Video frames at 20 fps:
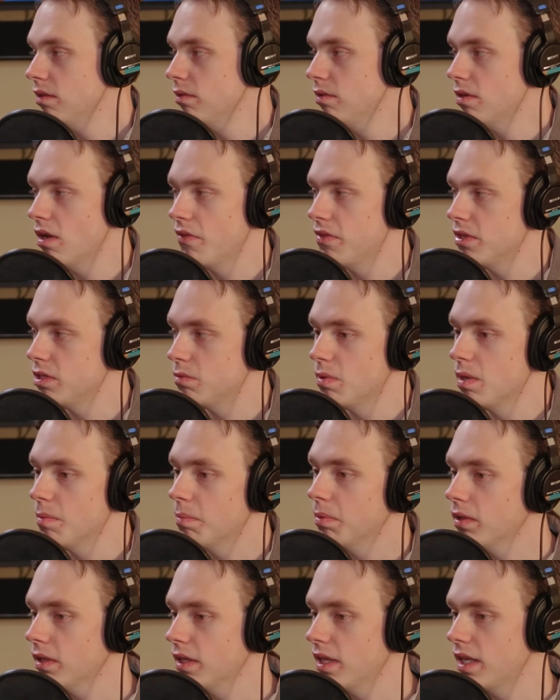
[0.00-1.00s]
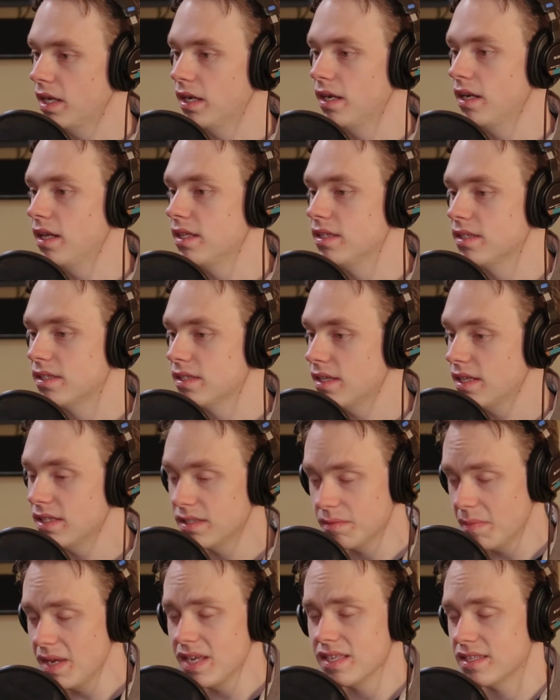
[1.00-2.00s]
You know these people, and
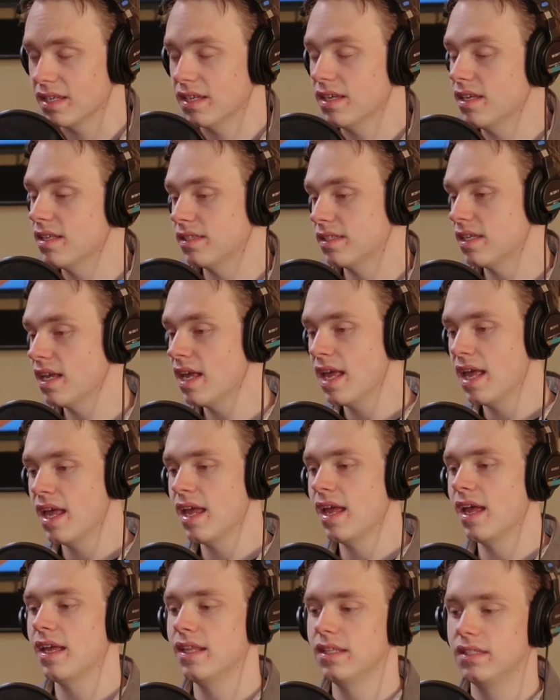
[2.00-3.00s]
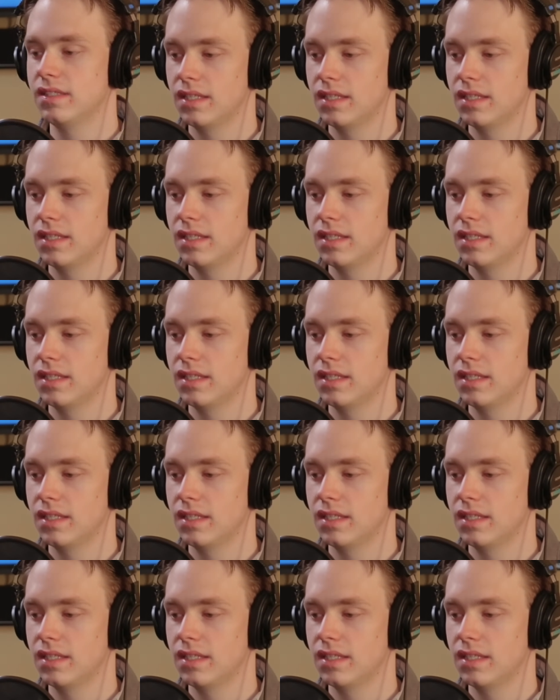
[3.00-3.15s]
it's amazing. It's